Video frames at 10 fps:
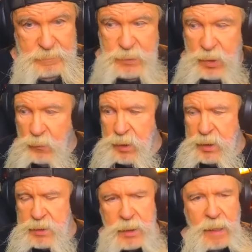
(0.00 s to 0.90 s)
you know, when
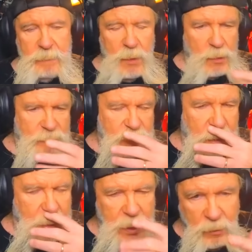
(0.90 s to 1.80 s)
he said, "I'm look,
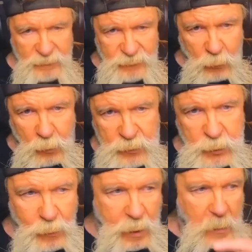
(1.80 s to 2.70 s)
I look forward
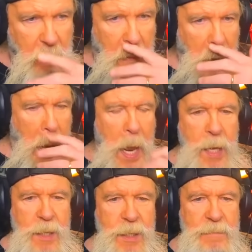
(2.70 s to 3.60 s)
to our
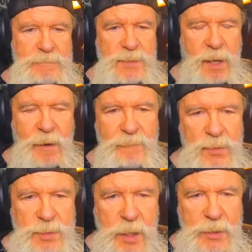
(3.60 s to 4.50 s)

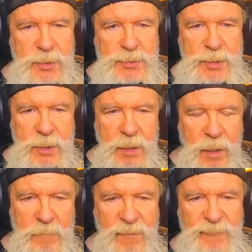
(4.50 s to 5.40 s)
conversations in the
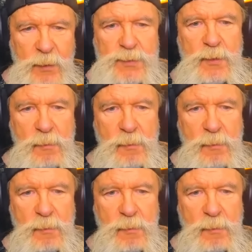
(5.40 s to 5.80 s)
coming future."